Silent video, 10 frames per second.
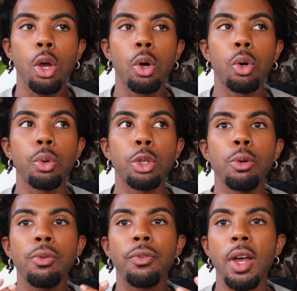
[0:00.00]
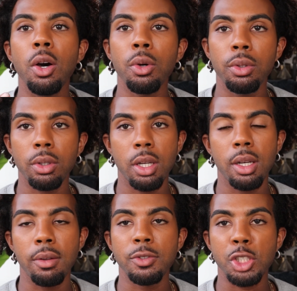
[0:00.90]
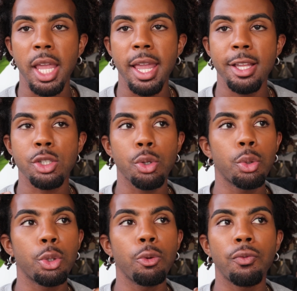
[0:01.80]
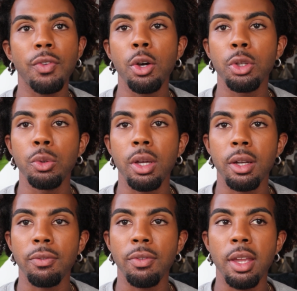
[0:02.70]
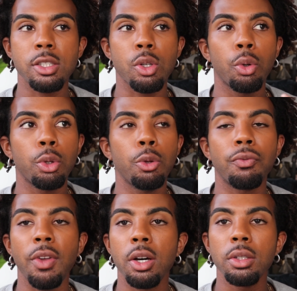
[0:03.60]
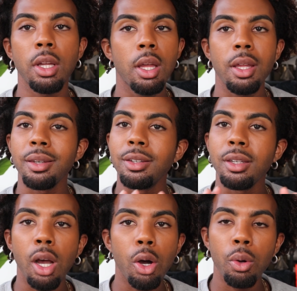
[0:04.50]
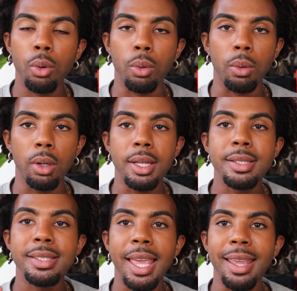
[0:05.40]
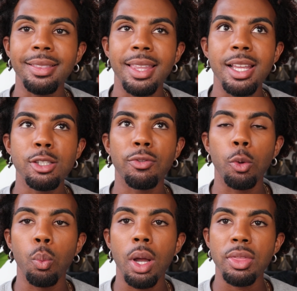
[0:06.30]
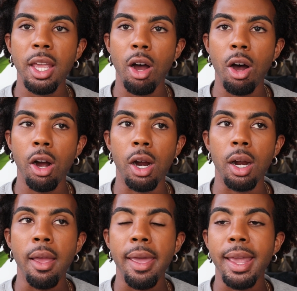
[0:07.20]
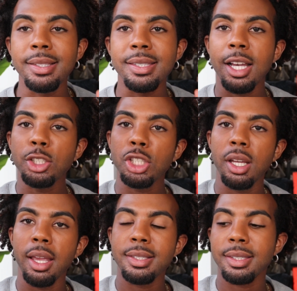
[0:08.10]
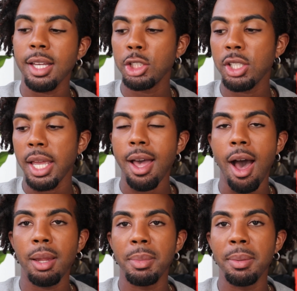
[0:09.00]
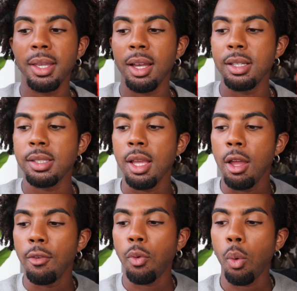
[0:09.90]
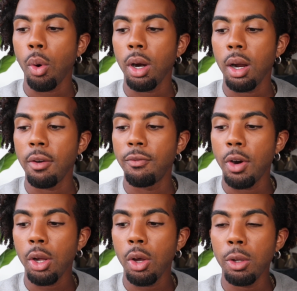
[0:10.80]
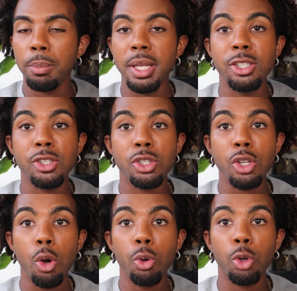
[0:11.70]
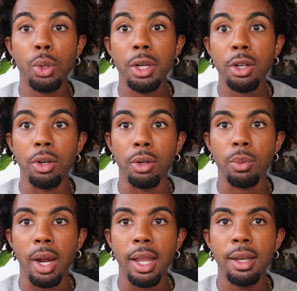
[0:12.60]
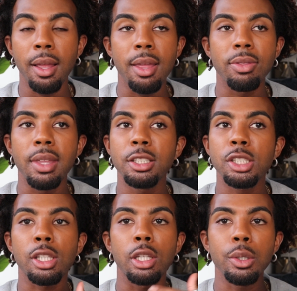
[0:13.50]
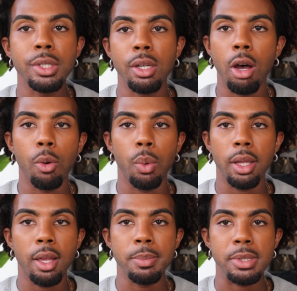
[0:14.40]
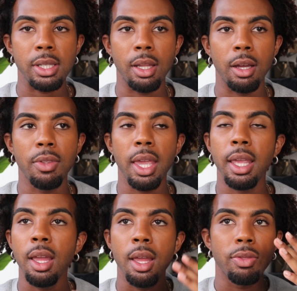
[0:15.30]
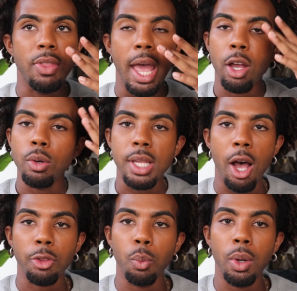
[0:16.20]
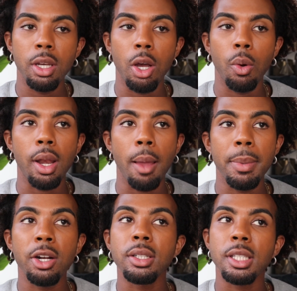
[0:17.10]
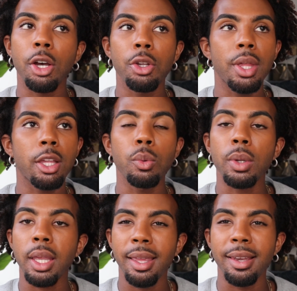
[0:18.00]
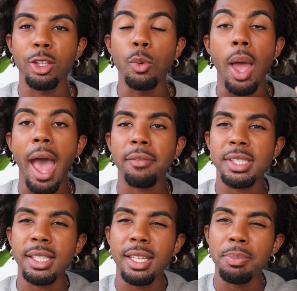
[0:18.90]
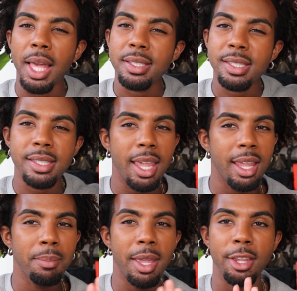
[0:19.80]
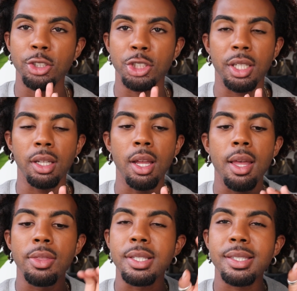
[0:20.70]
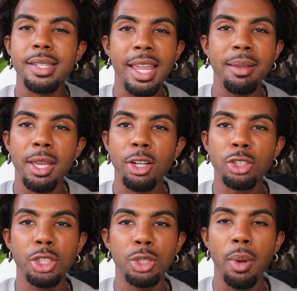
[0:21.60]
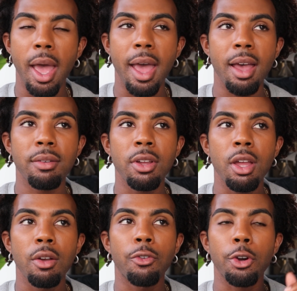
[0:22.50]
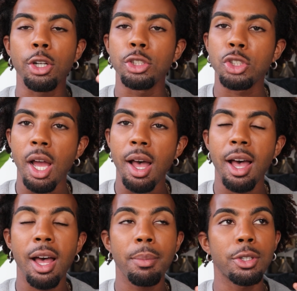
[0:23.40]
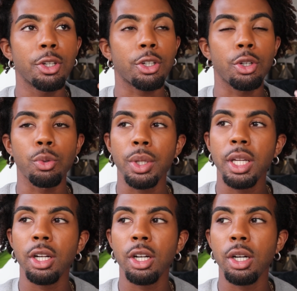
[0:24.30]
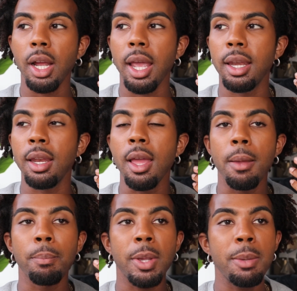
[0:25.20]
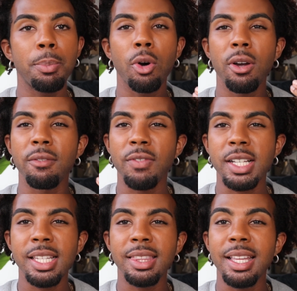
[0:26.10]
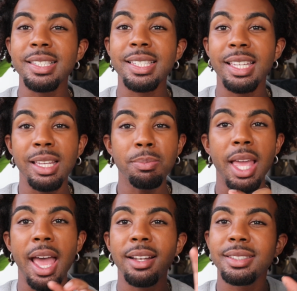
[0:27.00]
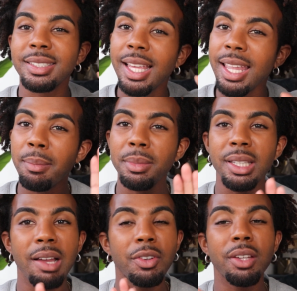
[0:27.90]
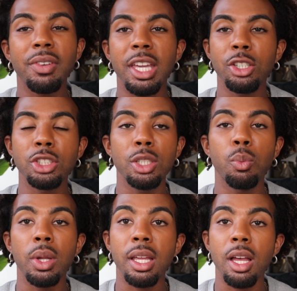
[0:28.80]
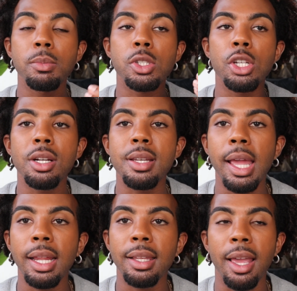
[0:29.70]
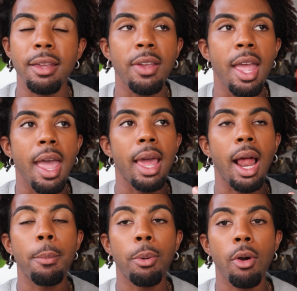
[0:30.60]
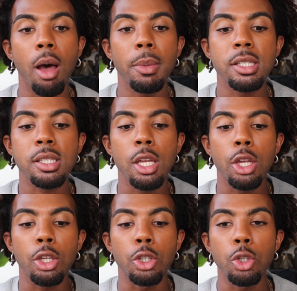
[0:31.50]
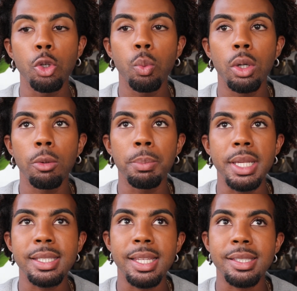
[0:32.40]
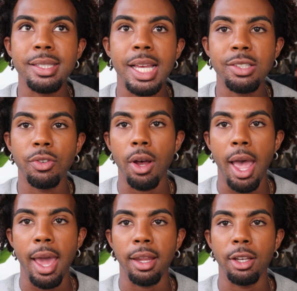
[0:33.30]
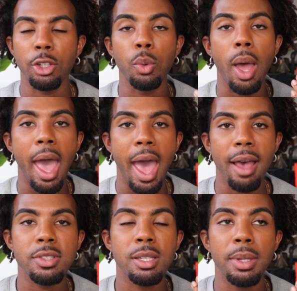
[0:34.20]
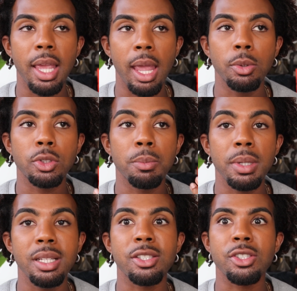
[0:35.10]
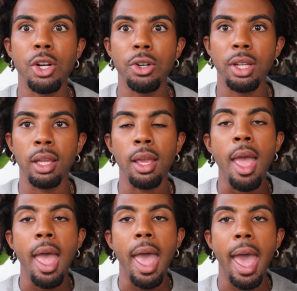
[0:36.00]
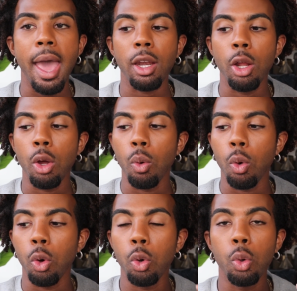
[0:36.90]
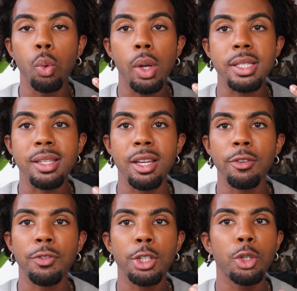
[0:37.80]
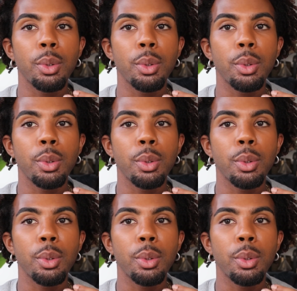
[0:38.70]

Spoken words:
who you felt could have changed, or who you felt you could have fixed, or who you felt, no. Take things for what they are. It's such a dichotomy, because for a Virgo to be so critical, right? They just lose it all when it comes to love. That goes out the window, and I'm here to tell you that you have to keep that same energy. The same energy you have for your job and your career and people and fixing things, keep that same level of energy when it comes to your dating life, and I promise you will be successful at it. You have to be able to be discerning at who is good for you